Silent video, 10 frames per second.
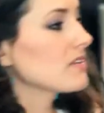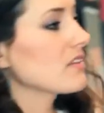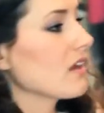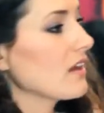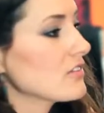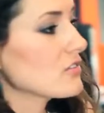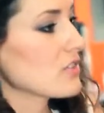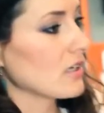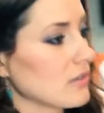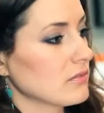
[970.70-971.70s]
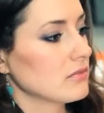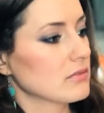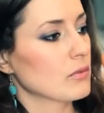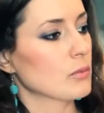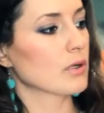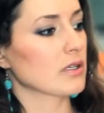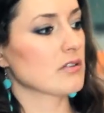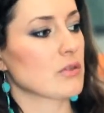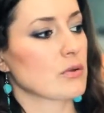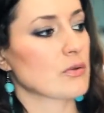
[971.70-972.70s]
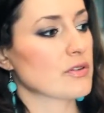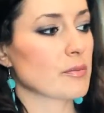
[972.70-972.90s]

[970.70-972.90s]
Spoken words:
the eyes are done, we're gonna do some